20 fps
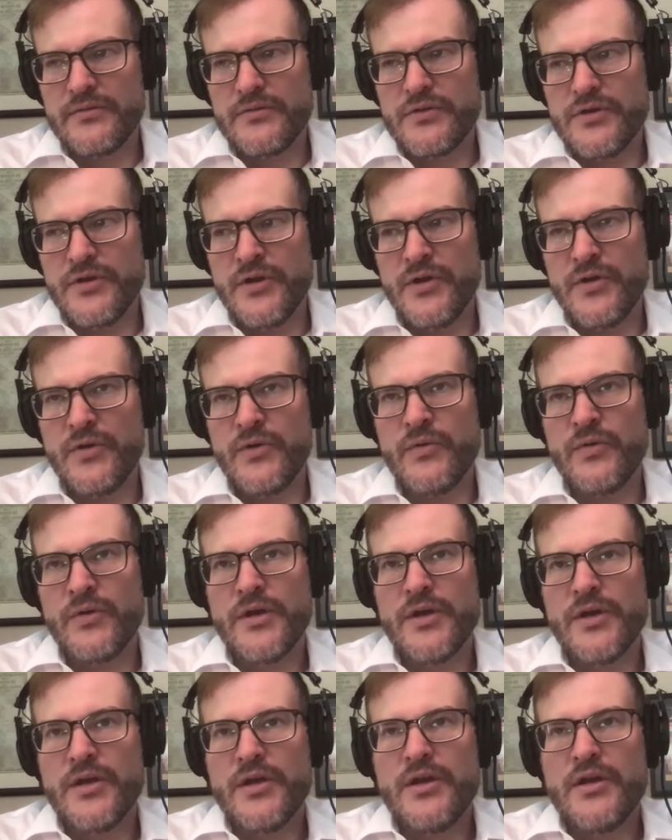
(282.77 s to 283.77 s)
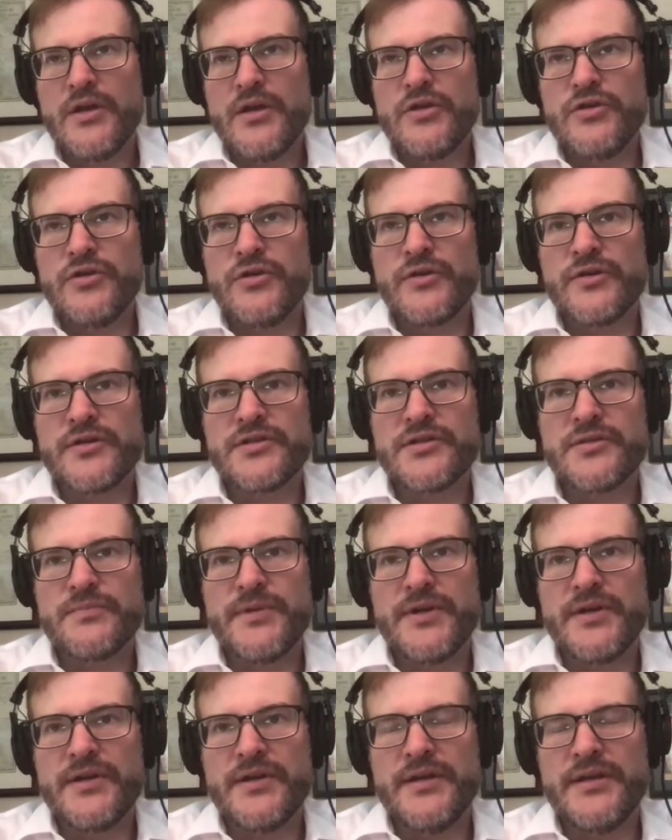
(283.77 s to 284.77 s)
your
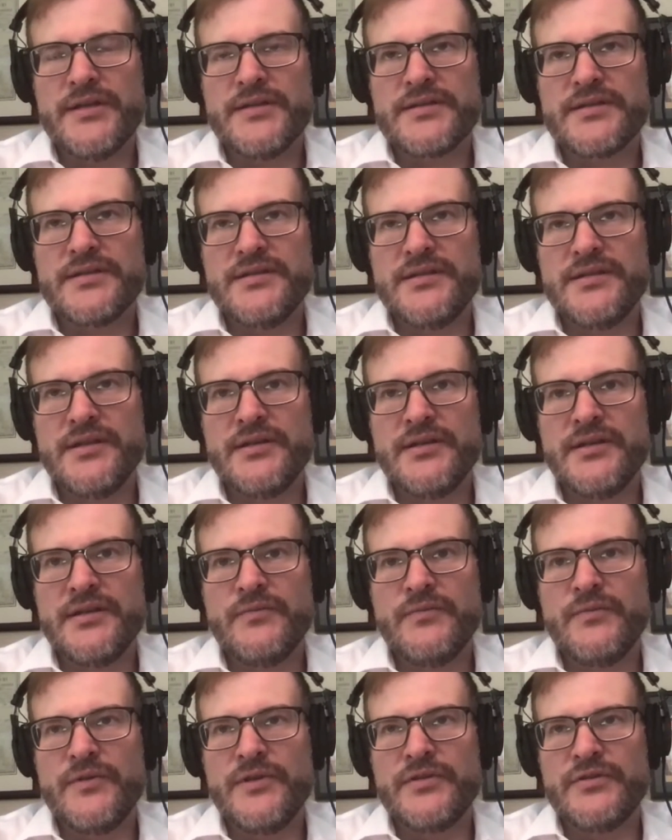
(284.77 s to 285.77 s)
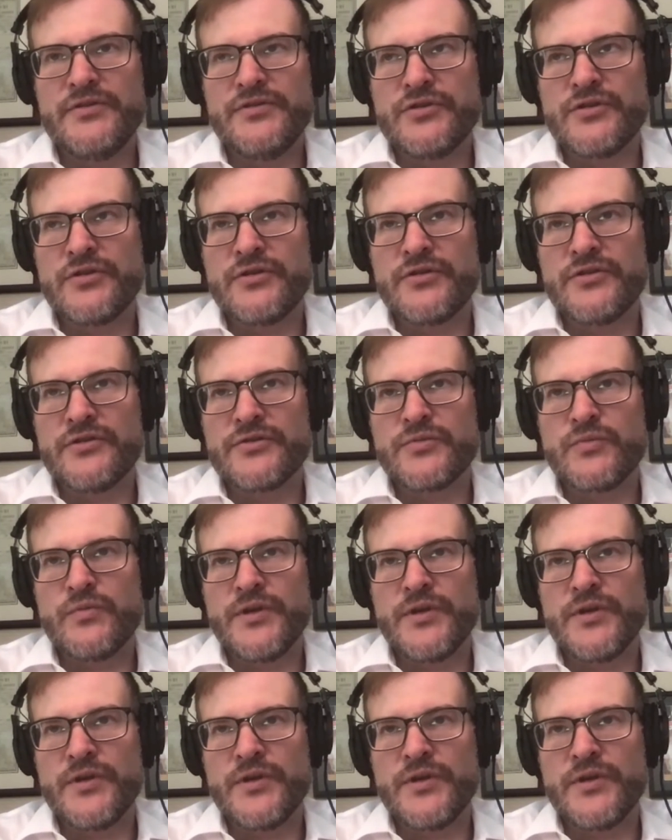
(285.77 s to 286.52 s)
experience dealing with jurors.